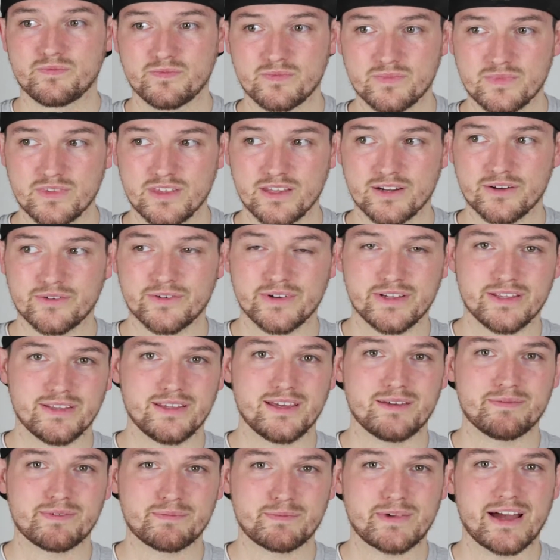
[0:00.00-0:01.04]

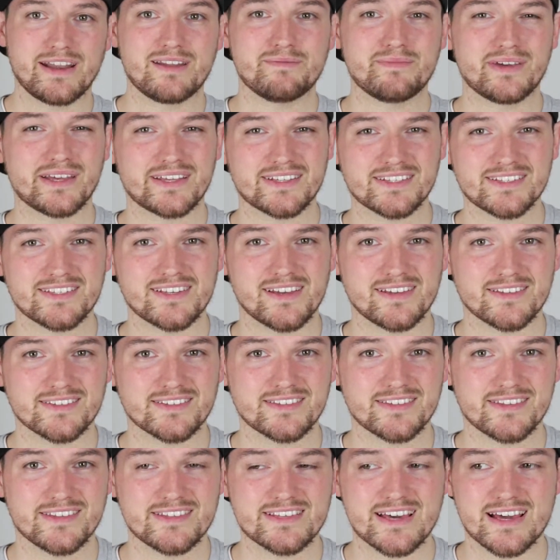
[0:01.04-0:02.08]
it kind of makes
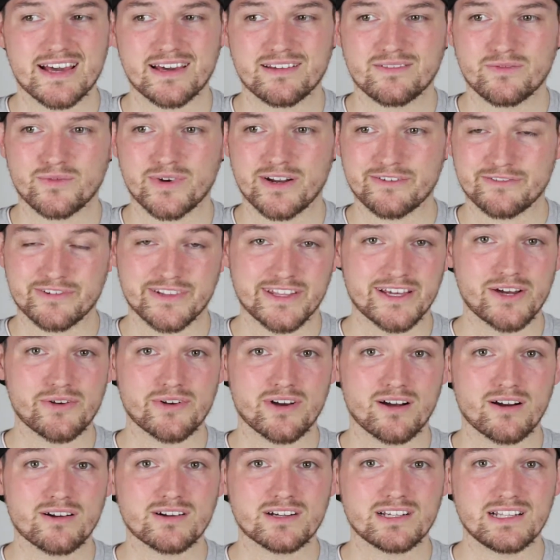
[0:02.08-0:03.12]
sense that whenever they go to
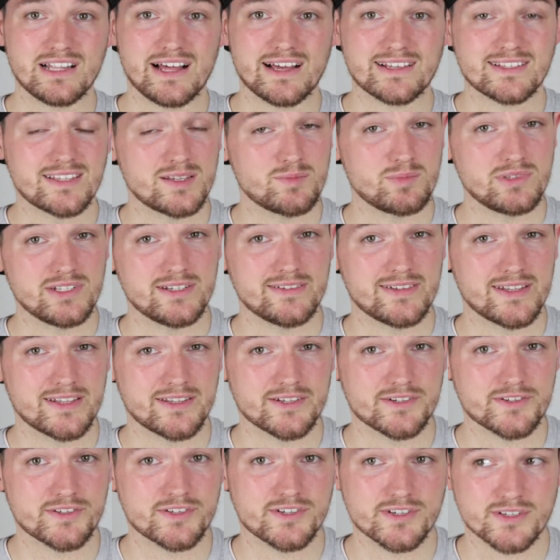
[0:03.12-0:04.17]
art class, they believe that
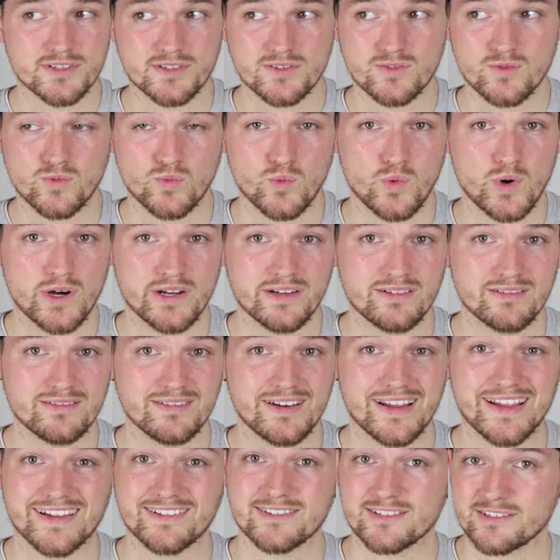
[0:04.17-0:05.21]
there's just one
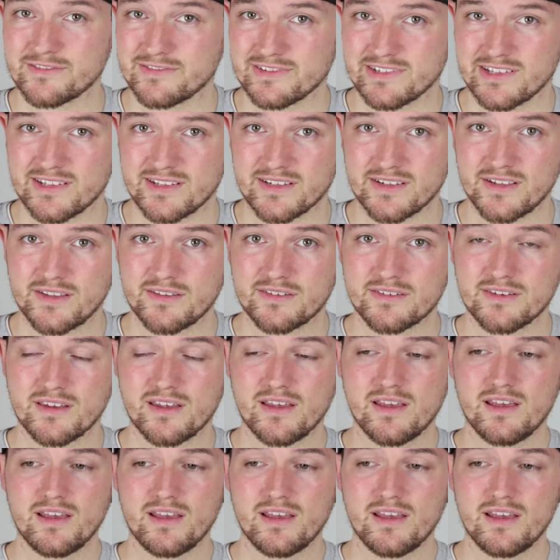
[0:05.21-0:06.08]
answer for things.